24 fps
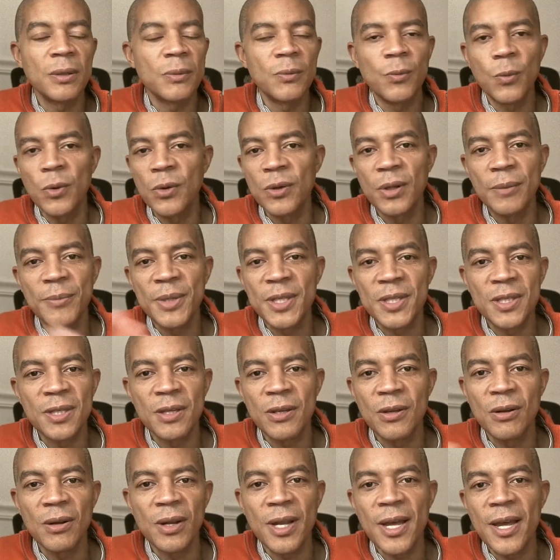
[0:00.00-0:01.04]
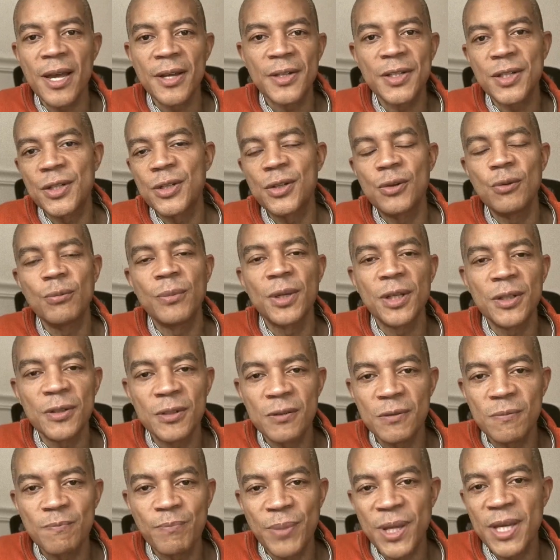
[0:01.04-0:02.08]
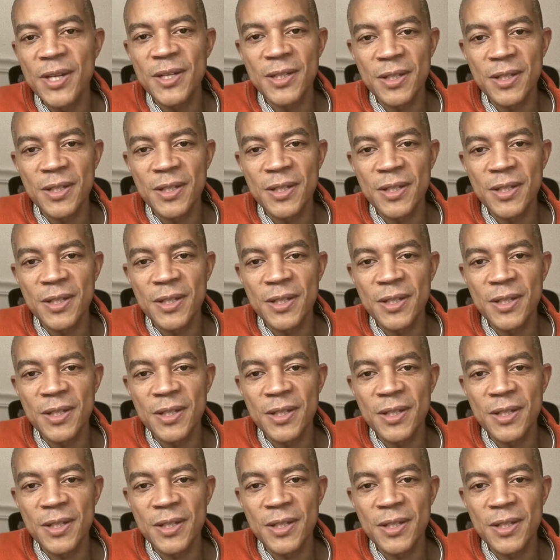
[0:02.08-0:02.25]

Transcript: well, let me see your last two months' pay